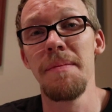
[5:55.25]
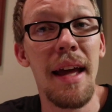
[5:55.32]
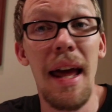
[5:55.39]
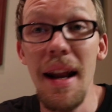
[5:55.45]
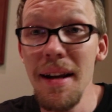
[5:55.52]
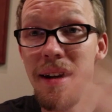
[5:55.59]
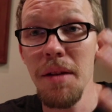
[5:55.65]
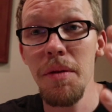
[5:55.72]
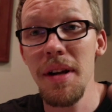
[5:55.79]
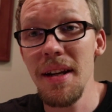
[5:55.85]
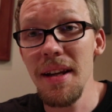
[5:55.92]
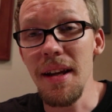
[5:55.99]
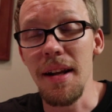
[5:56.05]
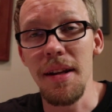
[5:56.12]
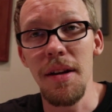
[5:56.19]
And I did what I
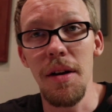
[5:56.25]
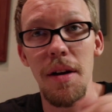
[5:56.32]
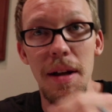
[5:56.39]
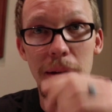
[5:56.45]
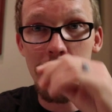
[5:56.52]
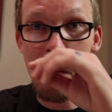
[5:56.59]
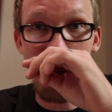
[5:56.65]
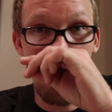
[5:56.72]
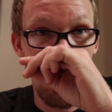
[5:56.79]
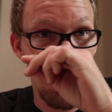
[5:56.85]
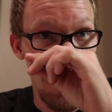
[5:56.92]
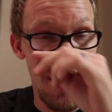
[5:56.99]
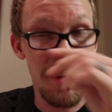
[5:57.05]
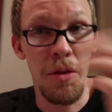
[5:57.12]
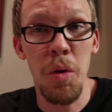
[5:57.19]
did, you know, it's
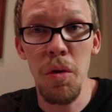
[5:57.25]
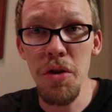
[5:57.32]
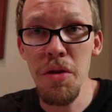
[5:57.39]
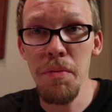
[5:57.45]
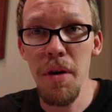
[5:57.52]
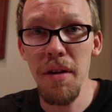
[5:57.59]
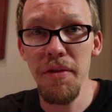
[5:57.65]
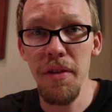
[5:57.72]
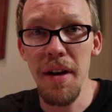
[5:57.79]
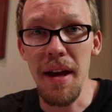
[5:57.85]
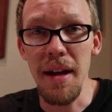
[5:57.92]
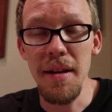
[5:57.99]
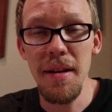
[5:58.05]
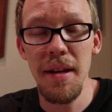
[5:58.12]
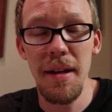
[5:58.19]
got torsion bar front
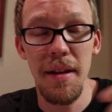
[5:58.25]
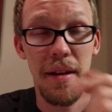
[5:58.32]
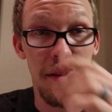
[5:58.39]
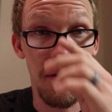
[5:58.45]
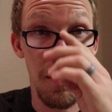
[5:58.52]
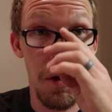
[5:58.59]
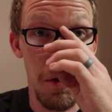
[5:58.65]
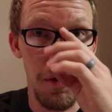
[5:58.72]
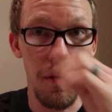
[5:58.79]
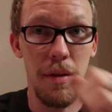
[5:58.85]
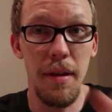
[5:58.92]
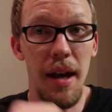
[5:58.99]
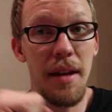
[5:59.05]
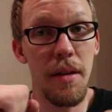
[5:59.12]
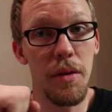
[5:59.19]
end, so you
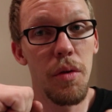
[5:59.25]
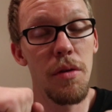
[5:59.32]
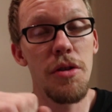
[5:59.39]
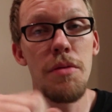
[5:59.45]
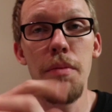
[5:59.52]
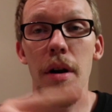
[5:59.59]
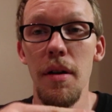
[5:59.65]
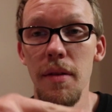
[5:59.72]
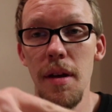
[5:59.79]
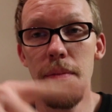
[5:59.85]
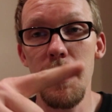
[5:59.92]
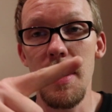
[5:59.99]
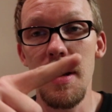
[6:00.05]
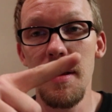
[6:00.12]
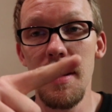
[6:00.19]
tighten the torsion bars up,
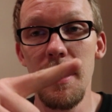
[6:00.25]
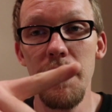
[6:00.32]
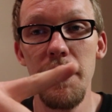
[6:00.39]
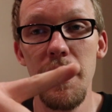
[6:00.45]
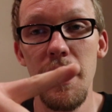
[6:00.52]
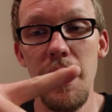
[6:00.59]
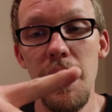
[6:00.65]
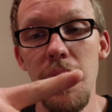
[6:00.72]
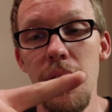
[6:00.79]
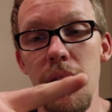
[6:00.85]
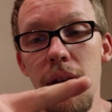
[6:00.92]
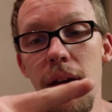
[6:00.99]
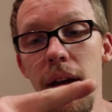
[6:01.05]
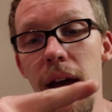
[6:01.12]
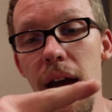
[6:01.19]
you get a lift.
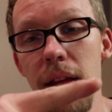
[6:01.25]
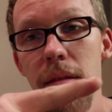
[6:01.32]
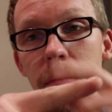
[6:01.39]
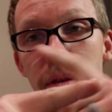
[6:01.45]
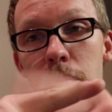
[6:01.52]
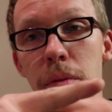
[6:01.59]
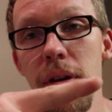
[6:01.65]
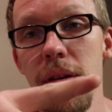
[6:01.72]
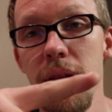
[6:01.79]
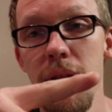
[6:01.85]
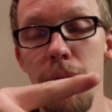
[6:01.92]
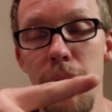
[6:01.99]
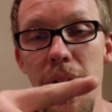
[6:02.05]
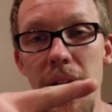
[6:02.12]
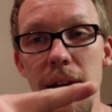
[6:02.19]
Add some springs in the
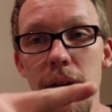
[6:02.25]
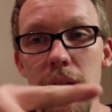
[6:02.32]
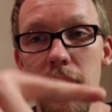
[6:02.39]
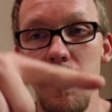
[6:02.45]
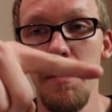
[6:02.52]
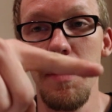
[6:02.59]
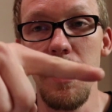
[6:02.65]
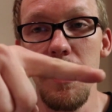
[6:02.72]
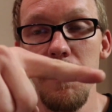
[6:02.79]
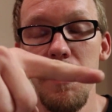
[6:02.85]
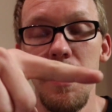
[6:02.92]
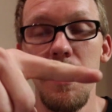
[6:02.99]
back, you get some lift.